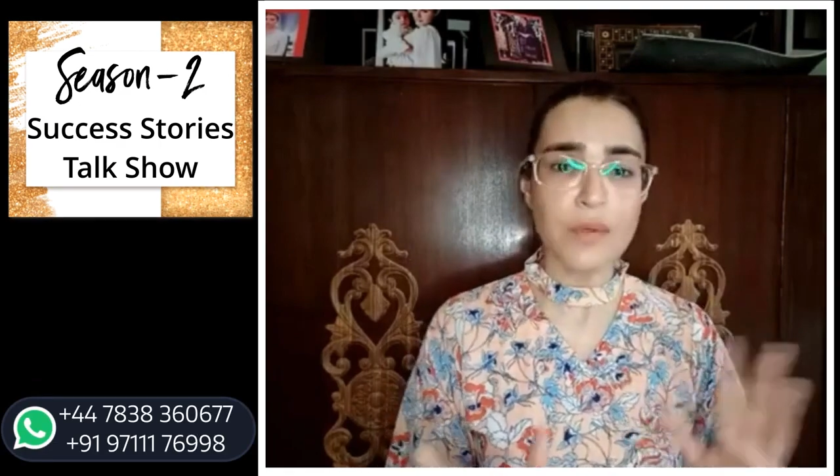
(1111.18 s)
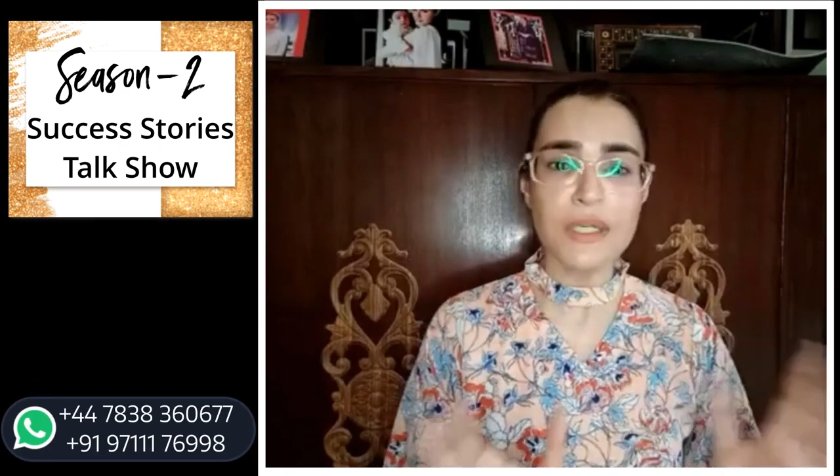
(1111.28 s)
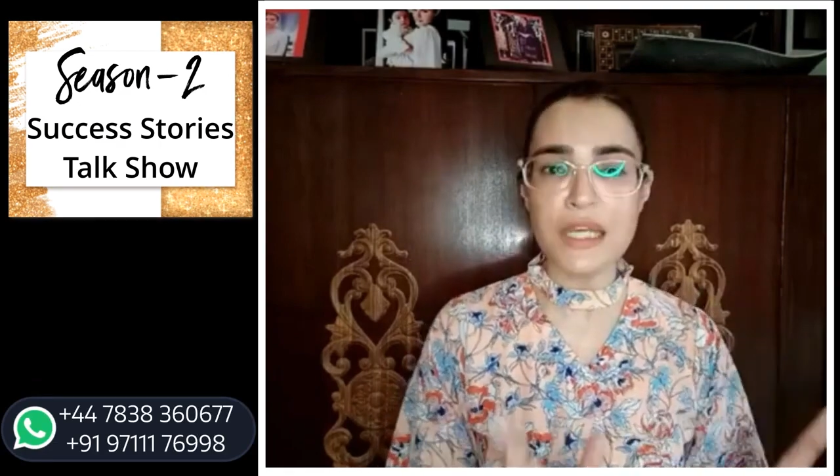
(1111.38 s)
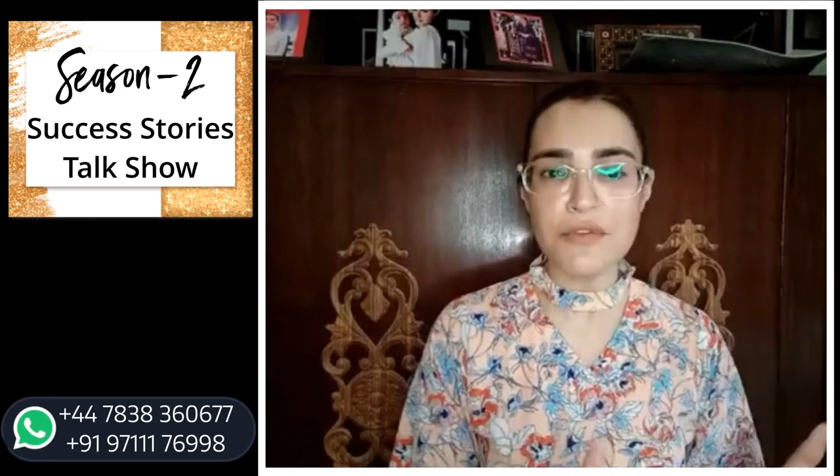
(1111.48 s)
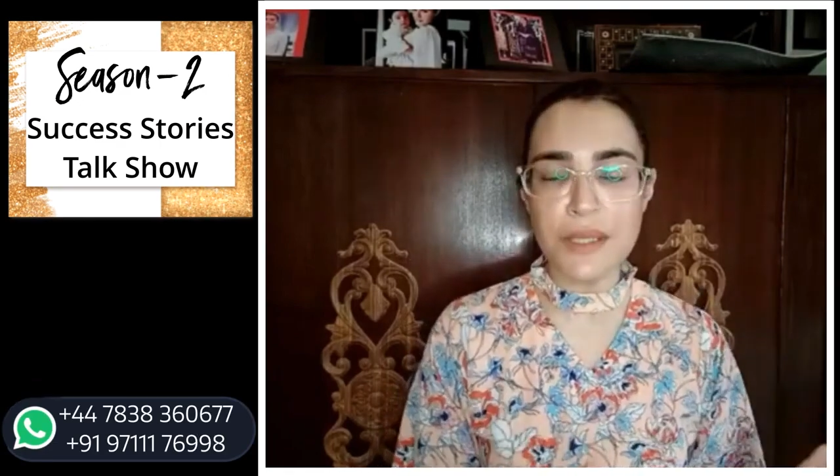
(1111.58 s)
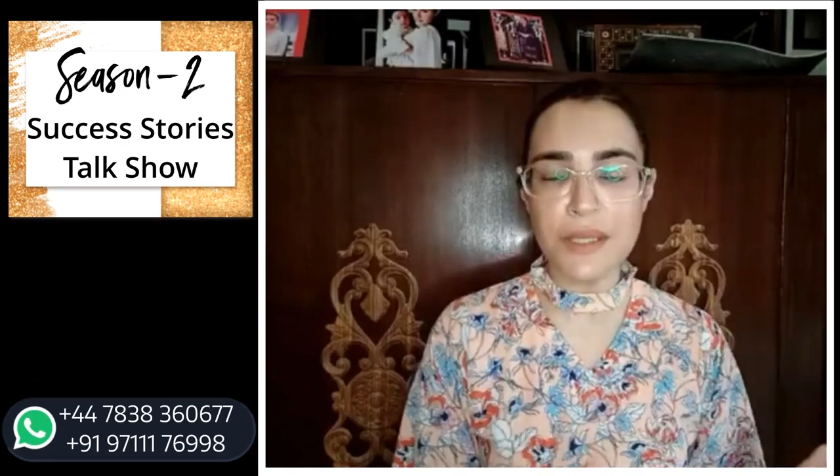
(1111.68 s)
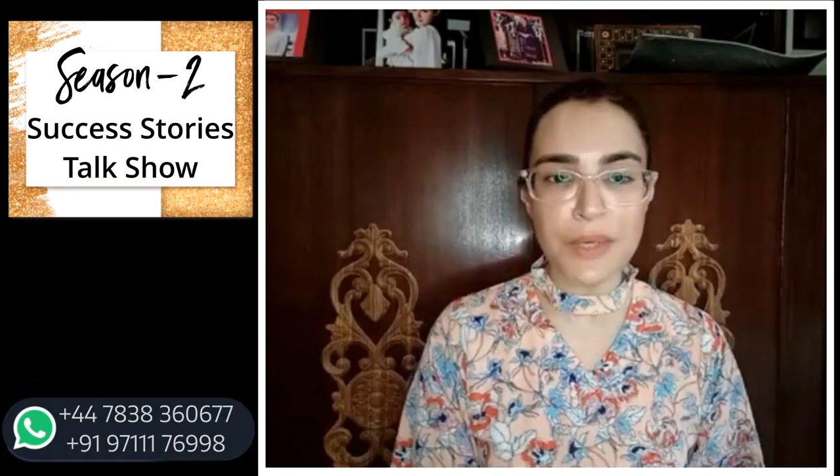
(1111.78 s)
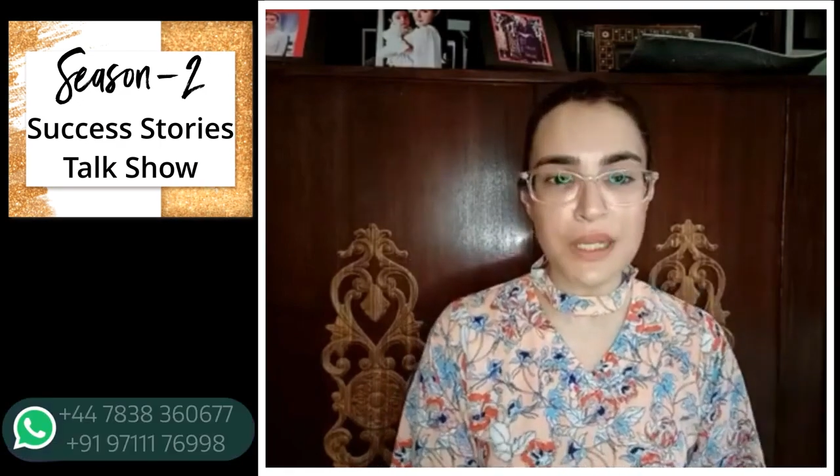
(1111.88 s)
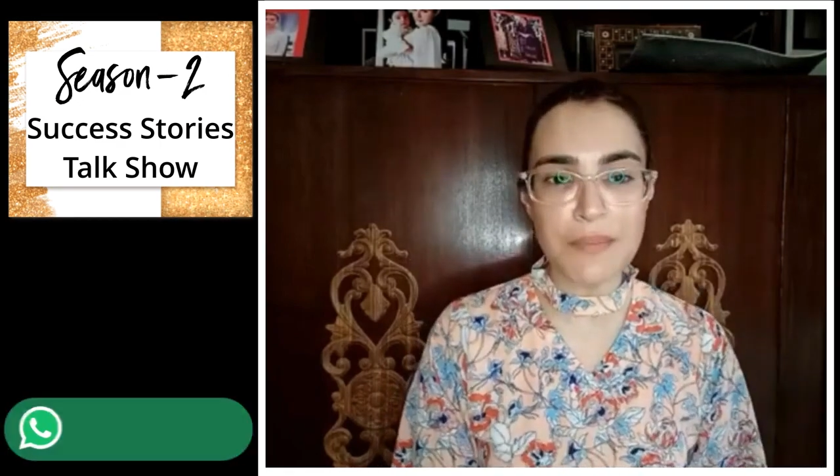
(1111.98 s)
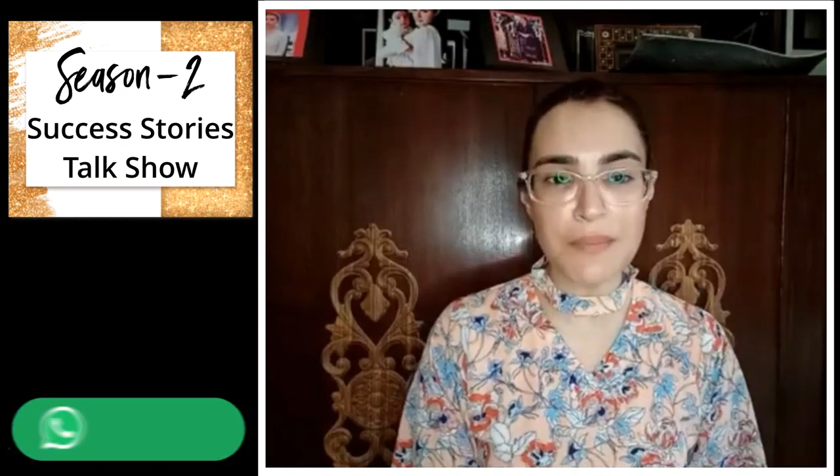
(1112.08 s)
would leave
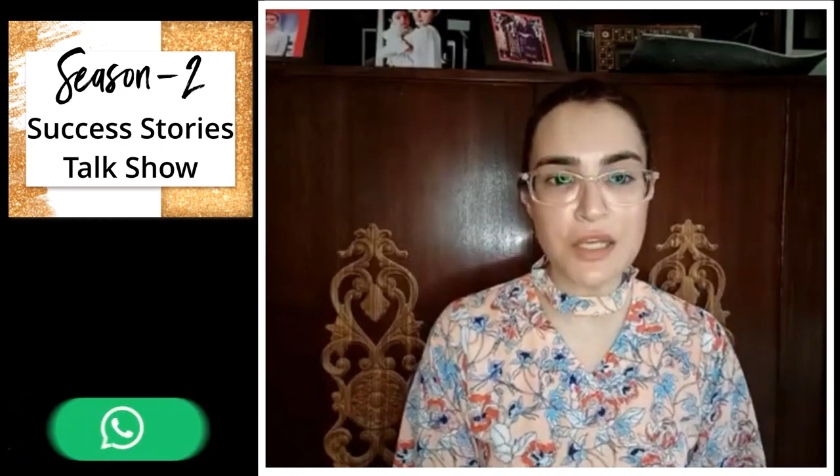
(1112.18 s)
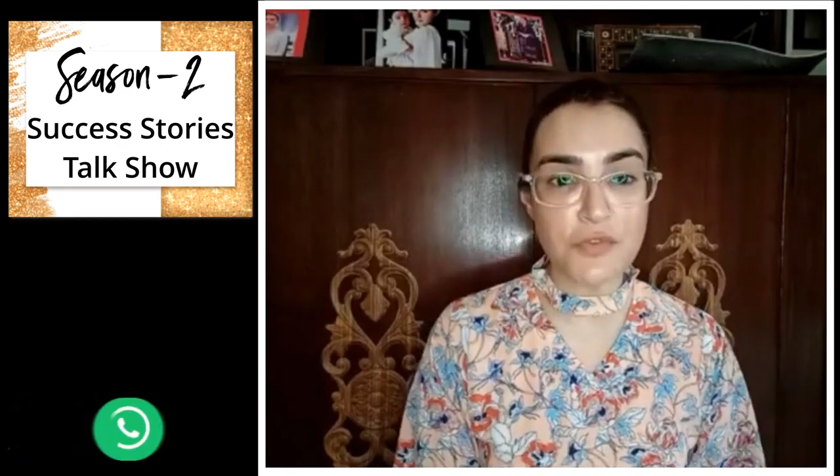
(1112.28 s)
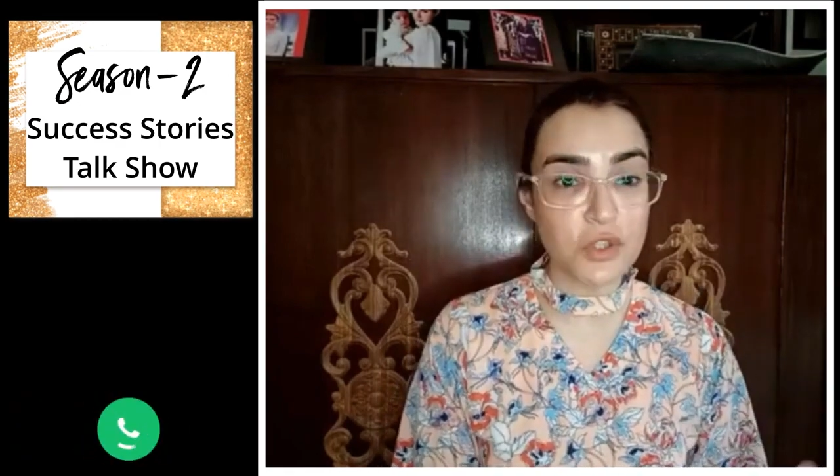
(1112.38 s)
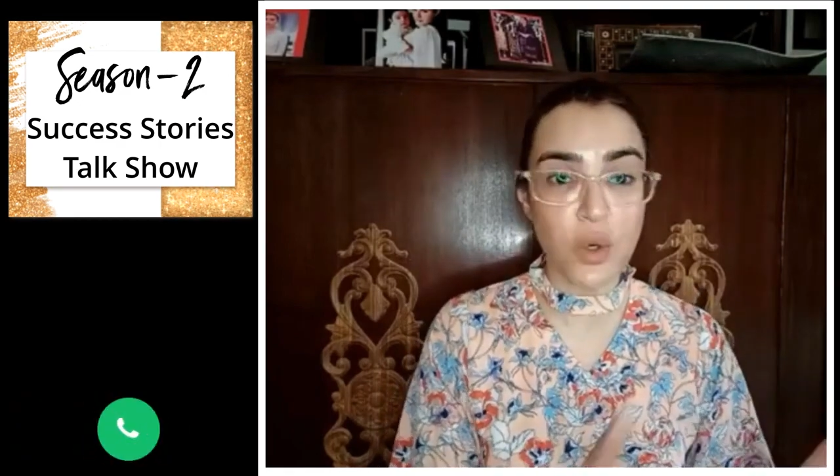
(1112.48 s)
them pretty much for